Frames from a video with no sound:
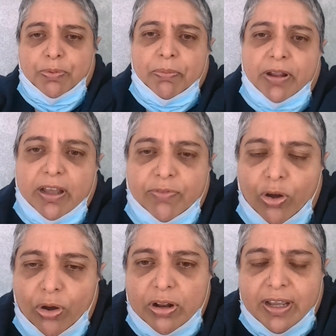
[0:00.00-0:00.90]
people have
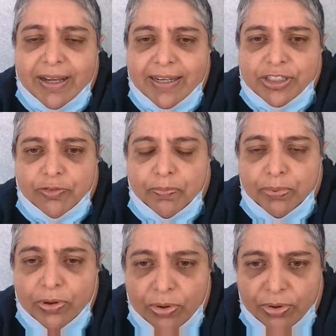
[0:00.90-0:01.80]
all kinds of
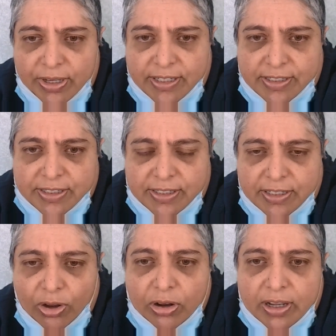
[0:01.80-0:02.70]
ploys
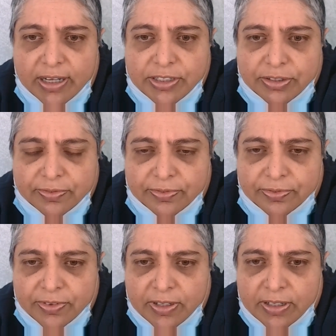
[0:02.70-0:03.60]
and all kinds of
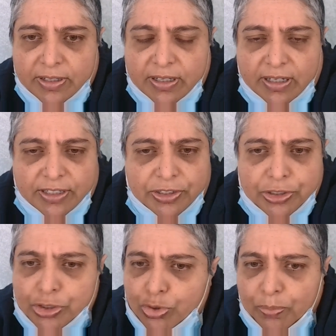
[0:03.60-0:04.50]

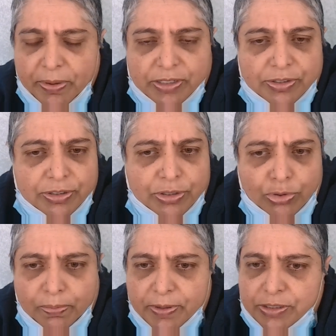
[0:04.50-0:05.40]
stupid
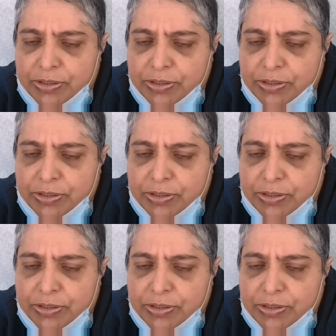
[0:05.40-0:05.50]
shit